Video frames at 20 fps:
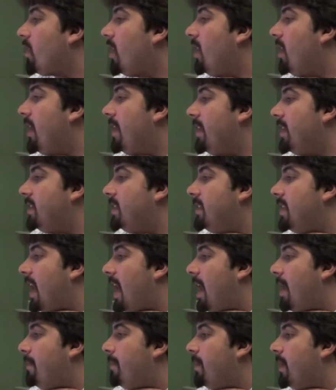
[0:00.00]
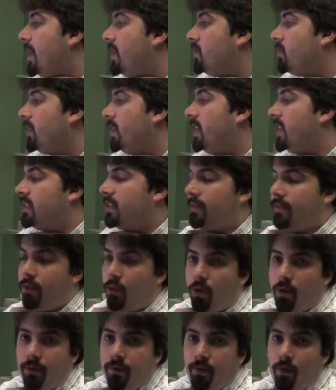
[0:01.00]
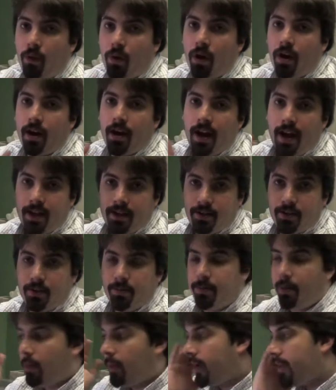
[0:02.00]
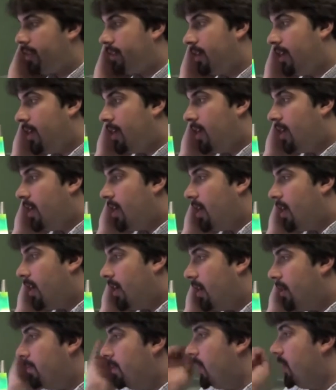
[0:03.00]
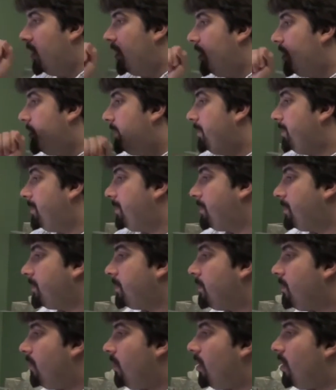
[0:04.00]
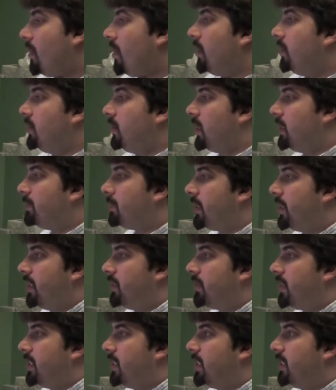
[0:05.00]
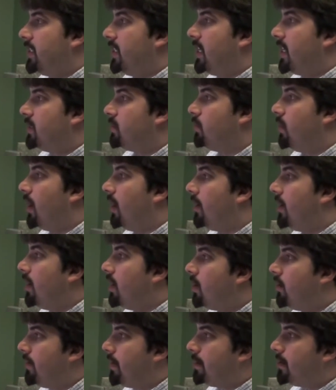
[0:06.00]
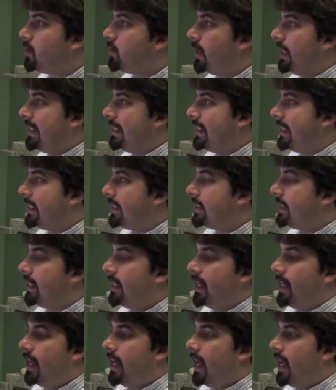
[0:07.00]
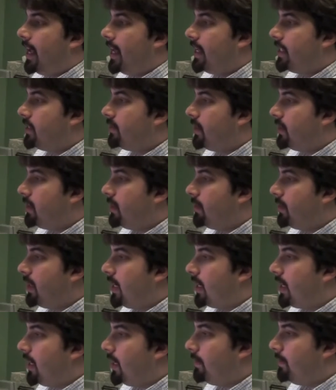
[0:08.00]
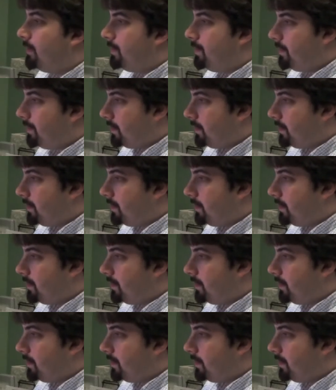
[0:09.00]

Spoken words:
and then stop and treat it as a 404 at a certain point. So that's pretty interesting to see that as well. November 26th at seroundtable.com.